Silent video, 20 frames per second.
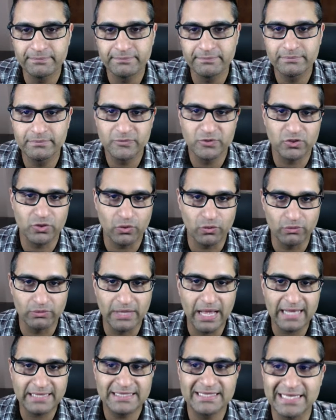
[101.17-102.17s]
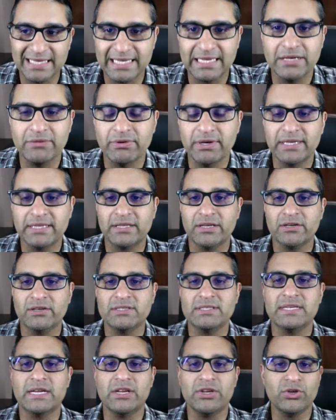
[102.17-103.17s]
So that's the key right there, is
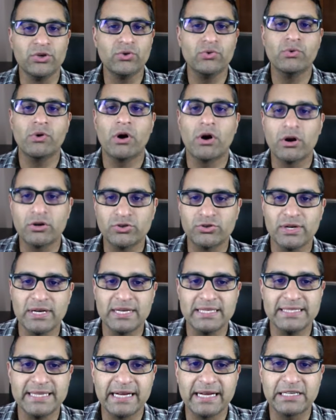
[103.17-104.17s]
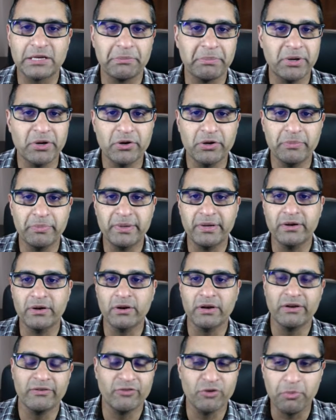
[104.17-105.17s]
that you are transacting peer-to-peer.
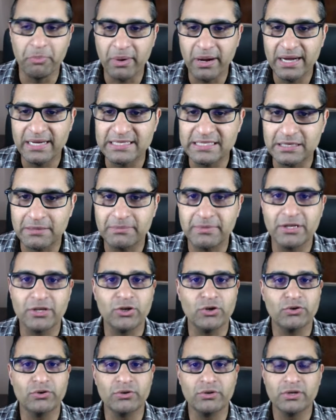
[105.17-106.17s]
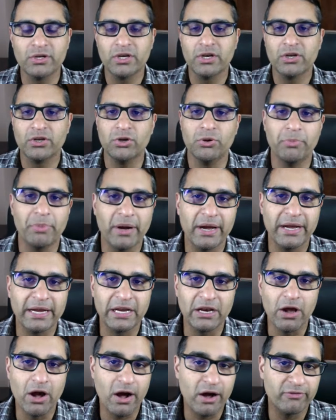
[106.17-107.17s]
If you're buying something, you're buying it
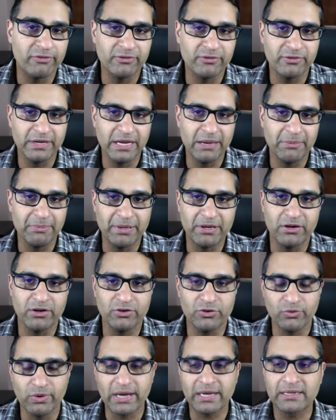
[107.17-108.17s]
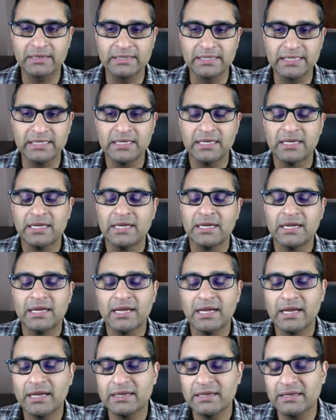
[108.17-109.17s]
off of a peer directly.
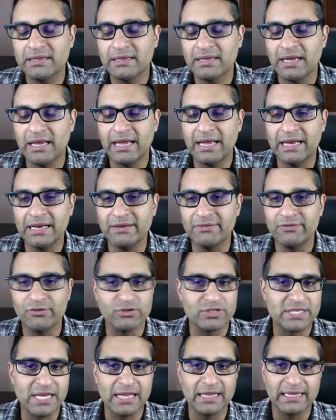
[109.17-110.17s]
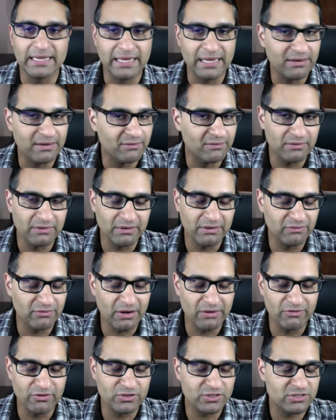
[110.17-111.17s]
And if you're selling it and
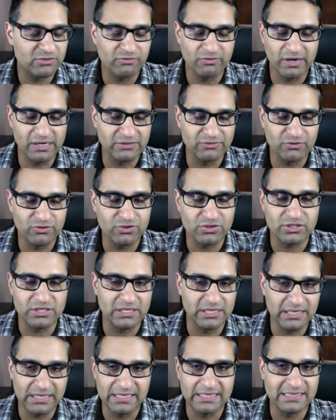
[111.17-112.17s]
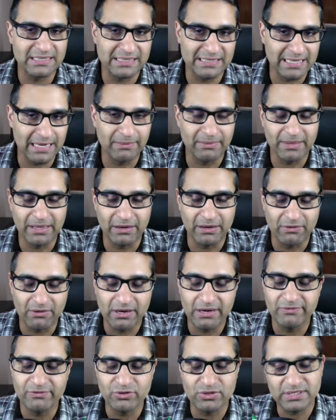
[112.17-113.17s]
vice versa, it's the same thing, right?
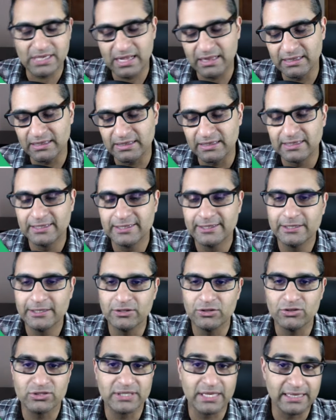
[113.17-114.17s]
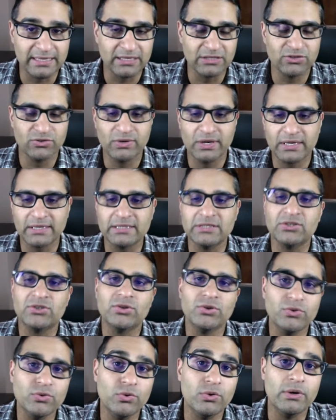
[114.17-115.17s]
If you sell it, you're selling it directly
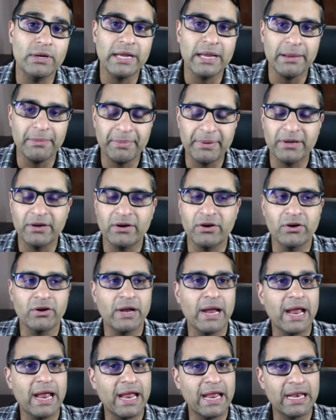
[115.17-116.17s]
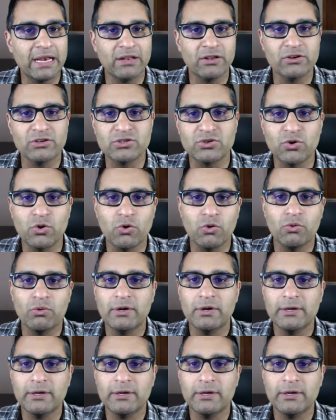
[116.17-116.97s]
to a peer, and there's no